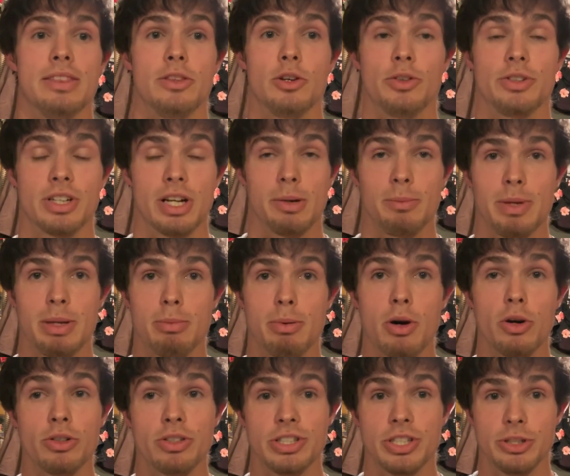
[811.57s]
those are gonna be
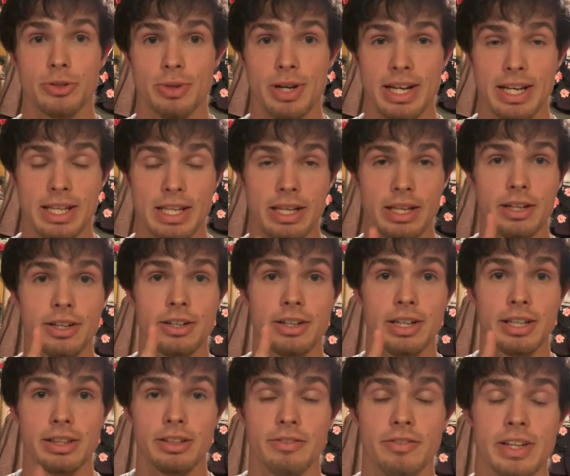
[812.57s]
posted right here
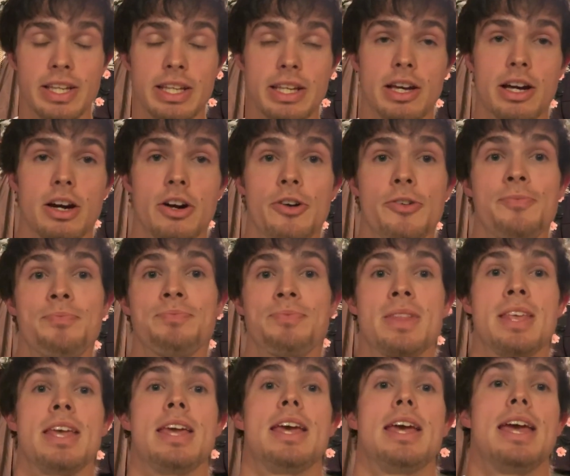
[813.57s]
in the video.
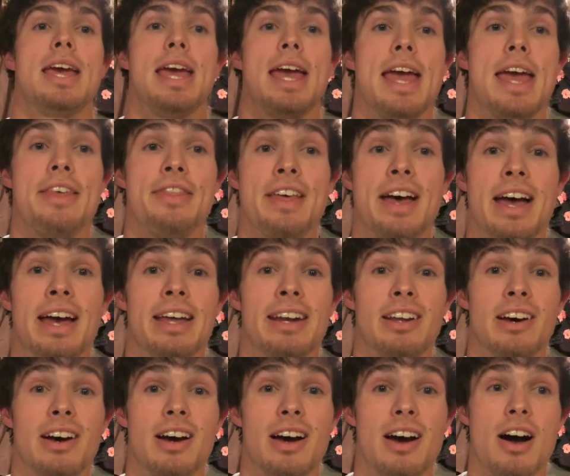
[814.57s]
And
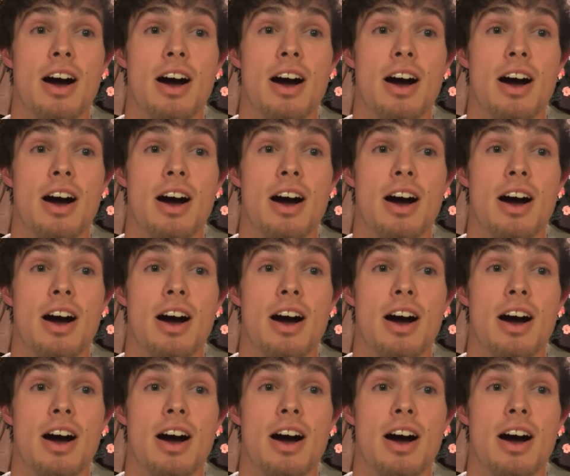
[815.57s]
then,